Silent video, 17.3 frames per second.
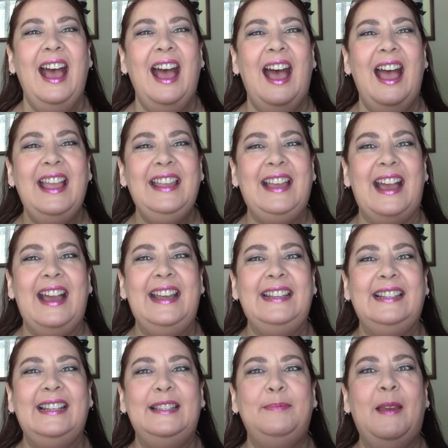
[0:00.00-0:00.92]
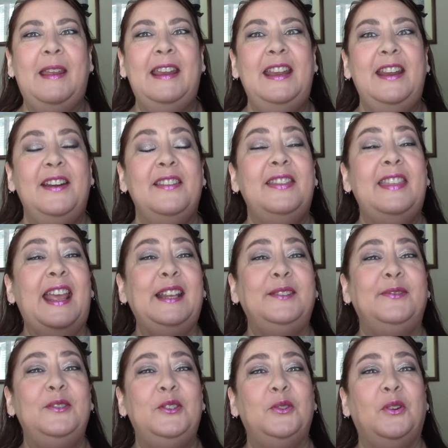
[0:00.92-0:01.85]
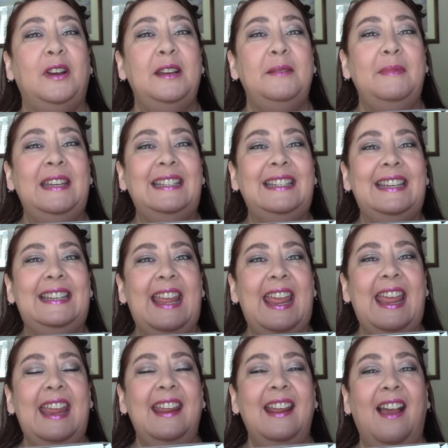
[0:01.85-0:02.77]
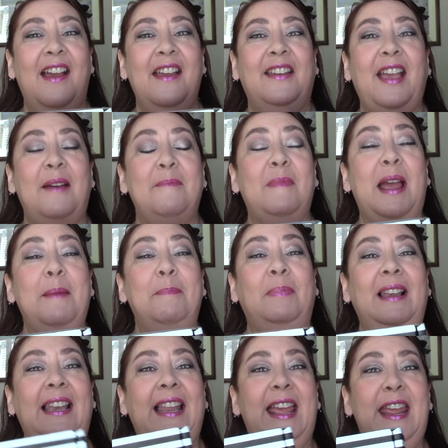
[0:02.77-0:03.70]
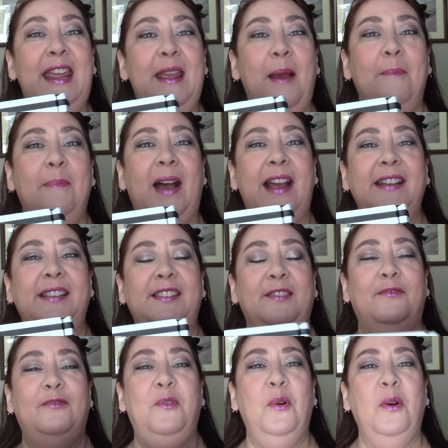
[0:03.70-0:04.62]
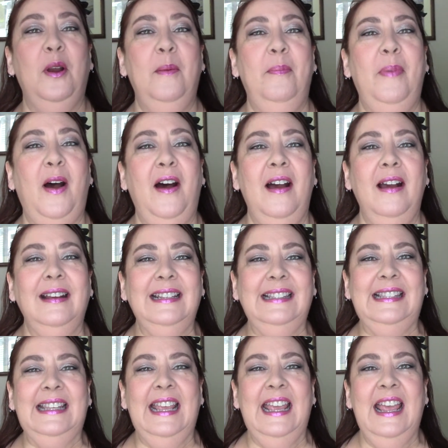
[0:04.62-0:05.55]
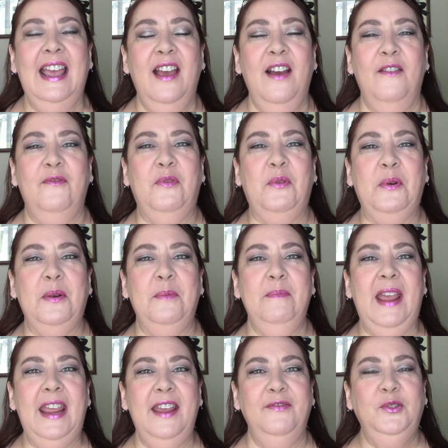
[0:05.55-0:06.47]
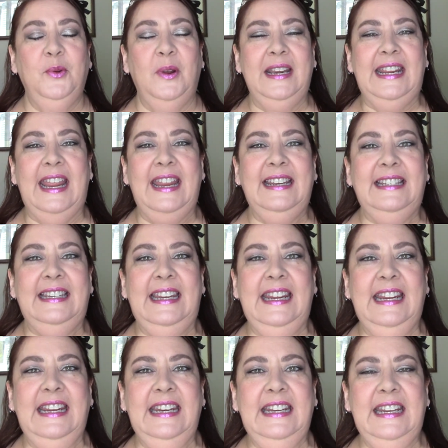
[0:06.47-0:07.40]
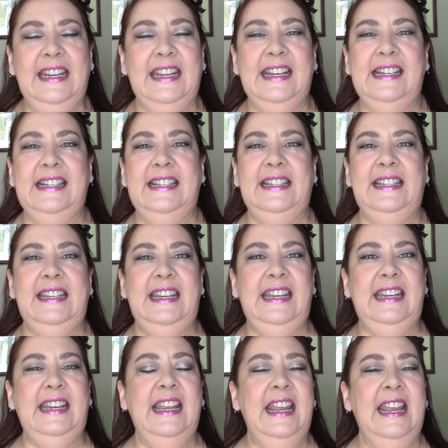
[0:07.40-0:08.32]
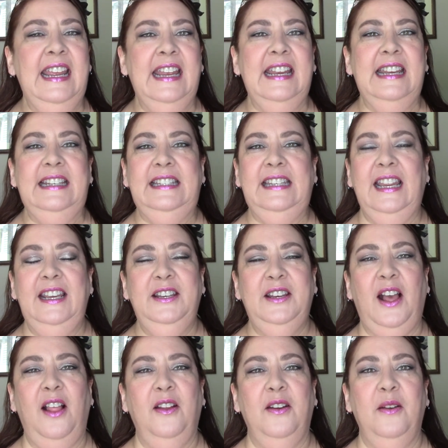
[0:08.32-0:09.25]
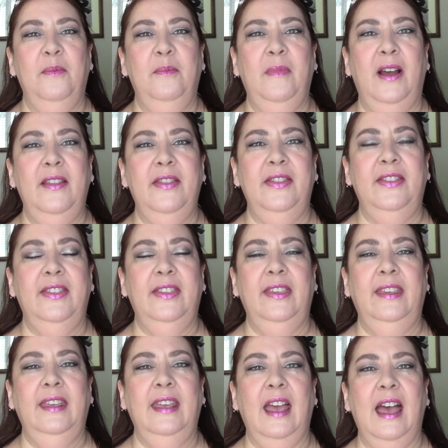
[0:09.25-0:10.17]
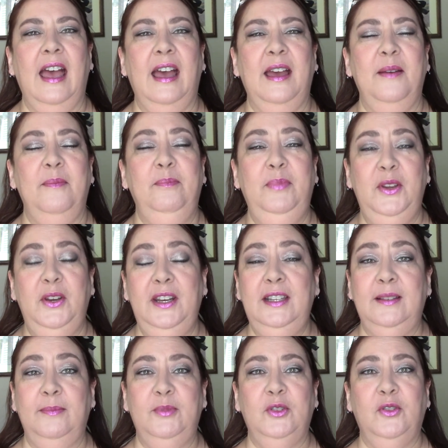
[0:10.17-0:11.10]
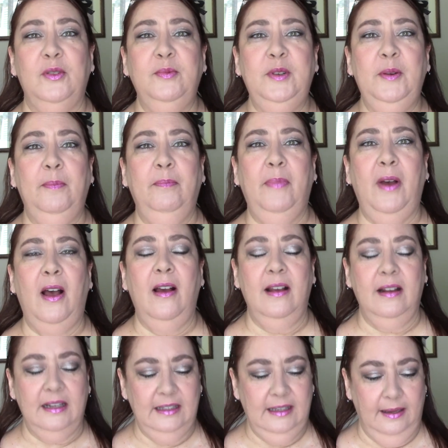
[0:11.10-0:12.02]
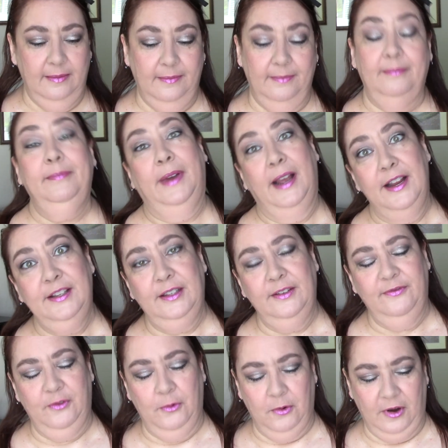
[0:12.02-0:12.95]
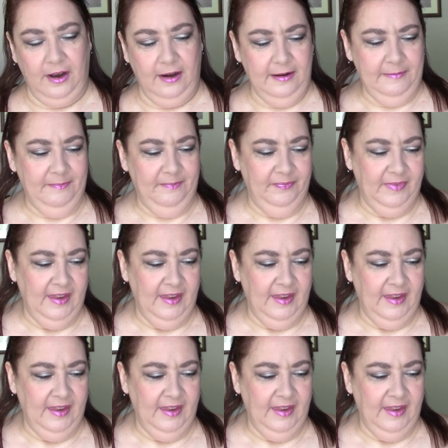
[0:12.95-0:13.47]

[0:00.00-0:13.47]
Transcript: Hi guys, Elizabeth here. Thanks for joining me today. I got my Play by Sephora box for May of 2018. It's the $10 a month beauty subscription box by Sephora.